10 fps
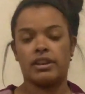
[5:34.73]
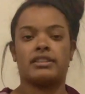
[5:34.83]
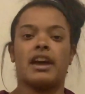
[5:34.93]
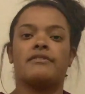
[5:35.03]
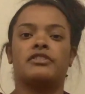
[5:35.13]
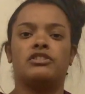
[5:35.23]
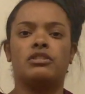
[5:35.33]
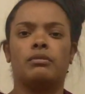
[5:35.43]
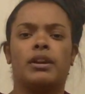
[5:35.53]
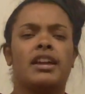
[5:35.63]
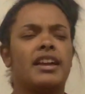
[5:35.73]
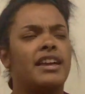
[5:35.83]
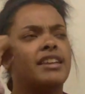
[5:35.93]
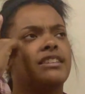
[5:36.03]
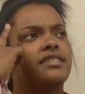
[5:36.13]
to have to do
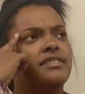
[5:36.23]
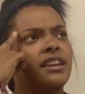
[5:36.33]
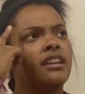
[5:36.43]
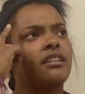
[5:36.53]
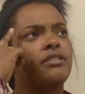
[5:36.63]
is think,